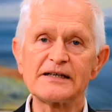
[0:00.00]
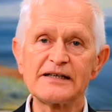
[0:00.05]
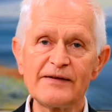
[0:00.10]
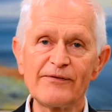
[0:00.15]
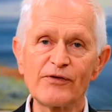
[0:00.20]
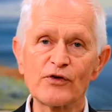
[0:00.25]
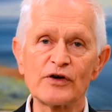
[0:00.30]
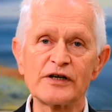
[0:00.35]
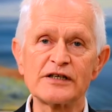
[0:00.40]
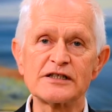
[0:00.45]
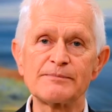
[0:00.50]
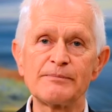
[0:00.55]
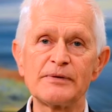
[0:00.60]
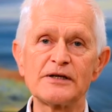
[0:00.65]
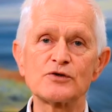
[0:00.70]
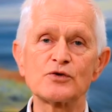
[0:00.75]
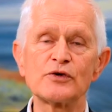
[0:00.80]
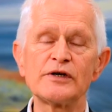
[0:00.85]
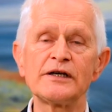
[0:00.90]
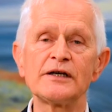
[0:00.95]
difference
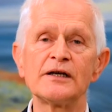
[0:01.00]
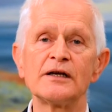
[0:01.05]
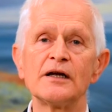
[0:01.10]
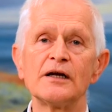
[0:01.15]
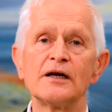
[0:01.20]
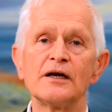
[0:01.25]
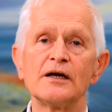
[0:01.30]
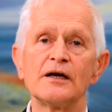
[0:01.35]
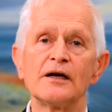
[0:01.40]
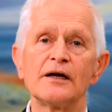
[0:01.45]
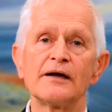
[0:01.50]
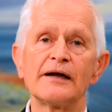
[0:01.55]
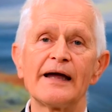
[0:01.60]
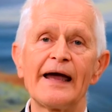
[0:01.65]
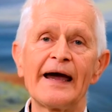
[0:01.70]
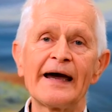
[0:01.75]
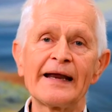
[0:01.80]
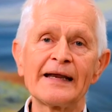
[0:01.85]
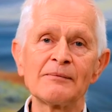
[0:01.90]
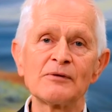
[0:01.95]
between
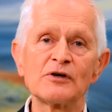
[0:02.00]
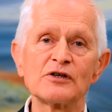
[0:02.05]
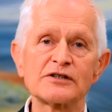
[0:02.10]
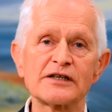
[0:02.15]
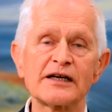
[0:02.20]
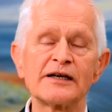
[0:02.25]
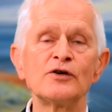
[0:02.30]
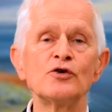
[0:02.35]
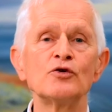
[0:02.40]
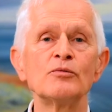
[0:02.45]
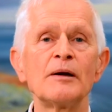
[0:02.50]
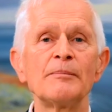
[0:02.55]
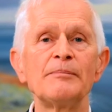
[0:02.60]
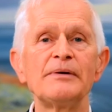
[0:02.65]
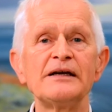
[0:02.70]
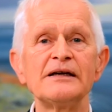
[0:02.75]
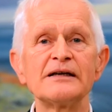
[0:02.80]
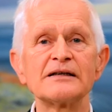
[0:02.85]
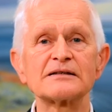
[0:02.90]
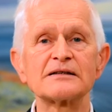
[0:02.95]
animals and human
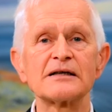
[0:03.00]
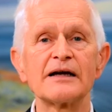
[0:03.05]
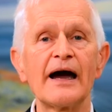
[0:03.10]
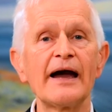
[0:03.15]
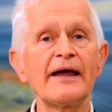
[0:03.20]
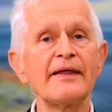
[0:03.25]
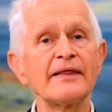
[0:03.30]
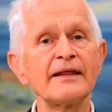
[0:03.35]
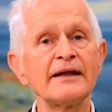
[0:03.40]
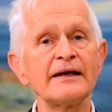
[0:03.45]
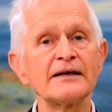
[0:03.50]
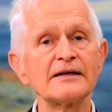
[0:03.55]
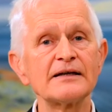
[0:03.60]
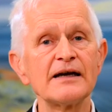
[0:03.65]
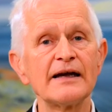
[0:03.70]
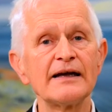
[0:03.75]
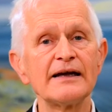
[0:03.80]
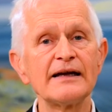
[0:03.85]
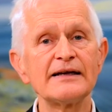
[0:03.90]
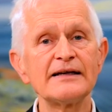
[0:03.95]
beings? I think
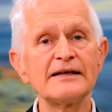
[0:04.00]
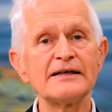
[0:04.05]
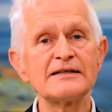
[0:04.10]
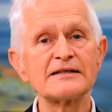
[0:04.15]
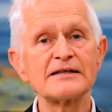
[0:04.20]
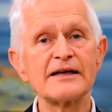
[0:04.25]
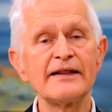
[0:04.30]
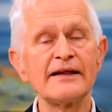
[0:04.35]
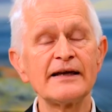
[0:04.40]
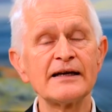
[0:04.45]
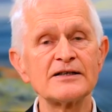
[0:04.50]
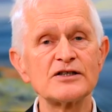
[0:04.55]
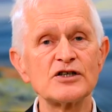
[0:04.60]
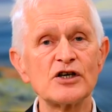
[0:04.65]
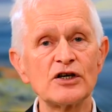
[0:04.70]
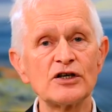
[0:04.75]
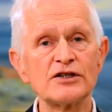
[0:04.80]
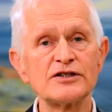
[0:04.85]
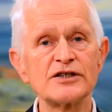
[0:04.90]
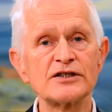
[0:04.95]
it is the
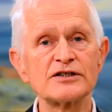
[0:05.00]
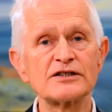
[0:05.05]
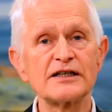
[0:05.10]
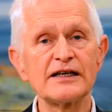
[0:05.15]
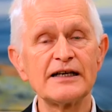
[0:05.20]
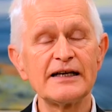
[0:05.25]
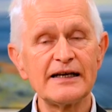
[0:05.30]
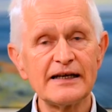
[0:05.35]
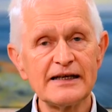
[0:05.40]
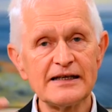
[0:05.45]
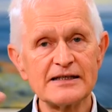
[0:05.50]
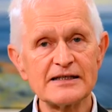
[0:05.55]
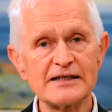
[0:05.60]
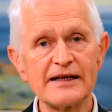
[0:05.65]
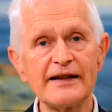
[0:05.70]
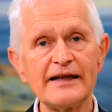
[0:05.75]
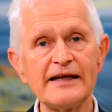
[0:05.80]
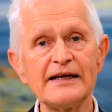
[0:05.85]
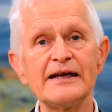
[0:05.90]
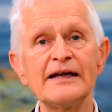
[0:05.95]
intelligence, it
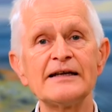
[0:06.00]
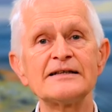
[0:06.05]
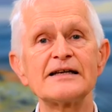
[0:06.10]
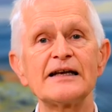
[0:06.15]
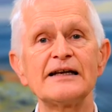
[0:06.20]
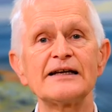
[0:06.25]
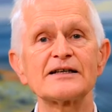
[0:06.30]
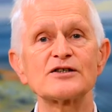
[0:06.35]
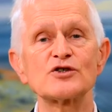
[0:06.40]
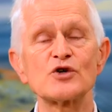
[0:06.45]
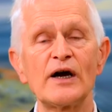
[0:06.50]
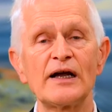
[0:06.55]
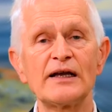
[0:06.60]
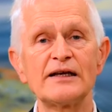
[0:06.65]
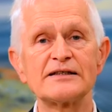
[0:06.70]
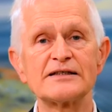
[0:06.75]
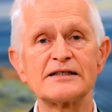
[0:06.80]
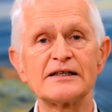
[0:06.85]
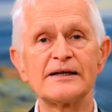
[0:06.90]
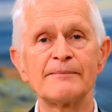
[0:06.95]
is the
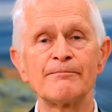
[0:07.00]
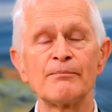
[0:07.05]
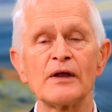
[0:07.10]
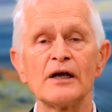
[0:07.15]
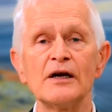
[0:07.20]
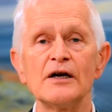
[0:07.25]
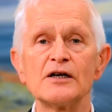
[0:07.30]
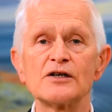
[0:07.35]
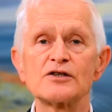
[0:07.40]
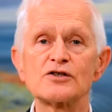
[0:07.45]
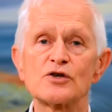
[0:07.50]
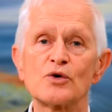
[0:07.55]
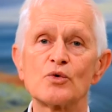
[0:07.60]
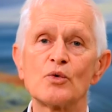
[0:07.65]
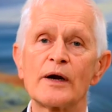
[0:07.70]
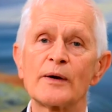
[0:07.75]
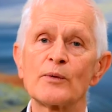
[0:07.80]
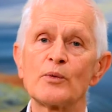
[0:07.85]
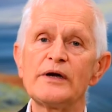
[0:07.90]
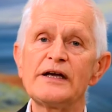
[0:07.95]
intellectuality. So
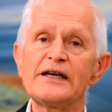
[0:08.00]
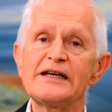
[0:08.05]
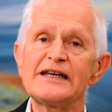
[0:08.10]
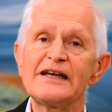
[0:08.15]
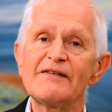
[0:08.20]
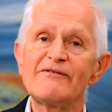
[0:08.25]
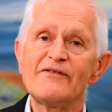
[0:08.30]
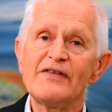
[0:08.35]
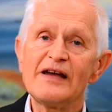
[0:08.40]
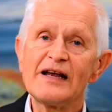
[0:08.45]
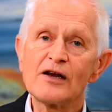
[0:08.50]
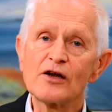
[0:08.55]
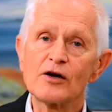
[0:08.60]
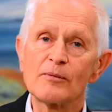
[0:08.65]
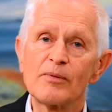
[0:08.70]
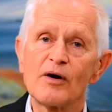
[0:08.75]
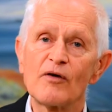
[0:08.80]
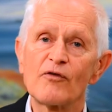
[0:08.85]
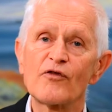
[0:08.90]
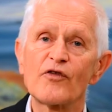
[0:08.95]
when we
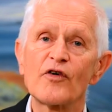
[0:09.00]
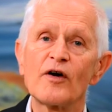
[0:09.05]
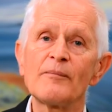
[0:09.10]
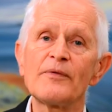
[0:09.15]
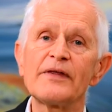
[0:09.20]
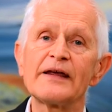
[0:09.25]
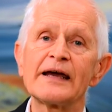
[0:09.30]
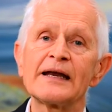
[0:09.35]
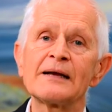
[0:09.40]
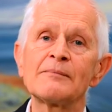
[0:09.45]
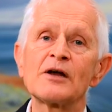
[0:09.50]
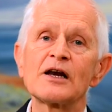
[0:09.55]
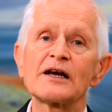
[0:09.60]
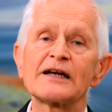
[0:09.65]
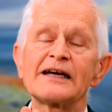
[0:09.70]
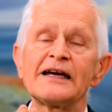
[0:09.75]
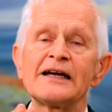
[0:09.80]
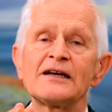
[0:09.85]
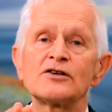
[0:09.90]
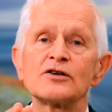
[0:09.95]
develop from the animal
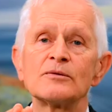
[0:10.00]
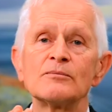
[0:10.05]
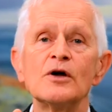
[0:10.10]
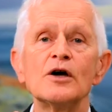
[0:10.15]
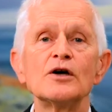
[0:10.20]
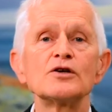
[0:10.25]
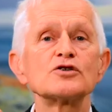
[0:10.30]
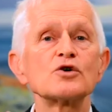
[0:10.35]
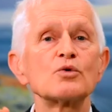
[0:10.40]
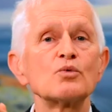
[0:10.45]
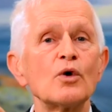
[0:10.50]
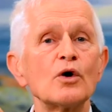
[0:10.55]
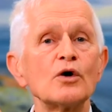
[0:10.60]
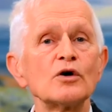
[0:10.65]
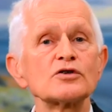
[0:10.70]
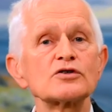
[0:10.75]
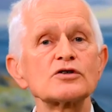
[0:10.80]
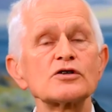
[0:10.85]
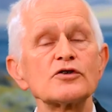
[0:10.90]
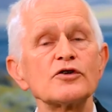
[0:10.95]
kingdom
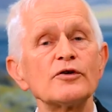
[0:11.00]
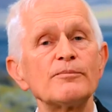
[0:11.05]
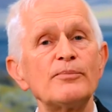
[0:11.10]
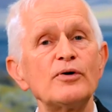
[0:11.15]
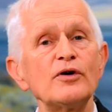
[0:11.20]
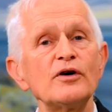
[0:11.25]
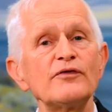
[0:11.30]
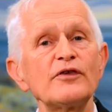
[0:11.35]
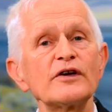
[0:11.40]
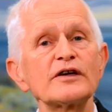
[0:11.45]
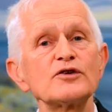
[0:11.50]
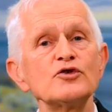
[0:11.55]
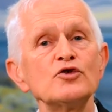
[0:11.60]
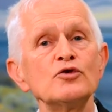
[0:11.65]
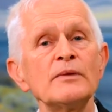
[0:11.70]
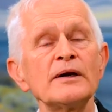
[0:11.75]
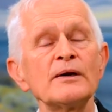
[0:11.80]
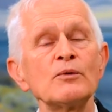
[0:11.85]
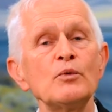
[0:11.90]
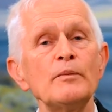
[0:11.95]
towards the perfect
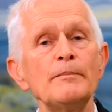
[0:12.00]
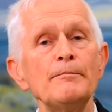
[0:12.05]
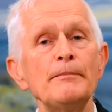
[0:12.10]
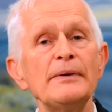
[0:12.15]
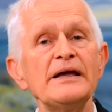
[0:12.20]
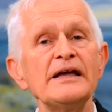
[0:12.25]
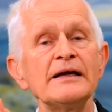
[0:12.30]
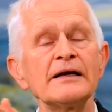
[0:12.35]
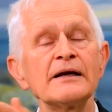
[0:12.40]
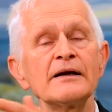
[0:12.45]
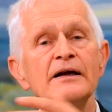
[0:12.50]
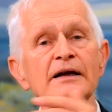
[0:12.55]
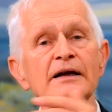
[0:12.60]
human being,